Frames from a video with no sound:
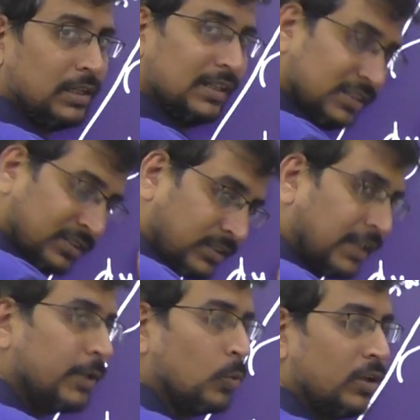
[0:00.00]
I'll just
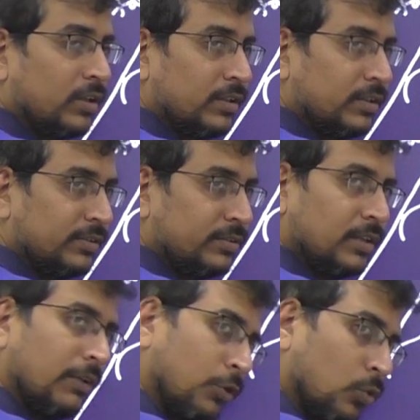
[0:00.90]
tell you what it is.
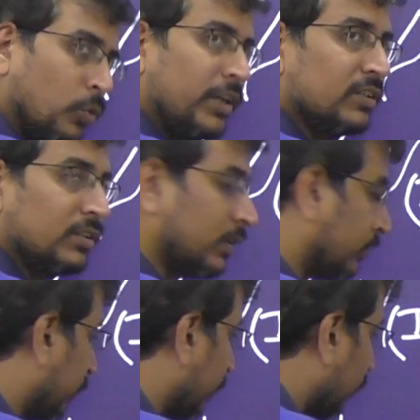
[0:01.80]
You know it is enough.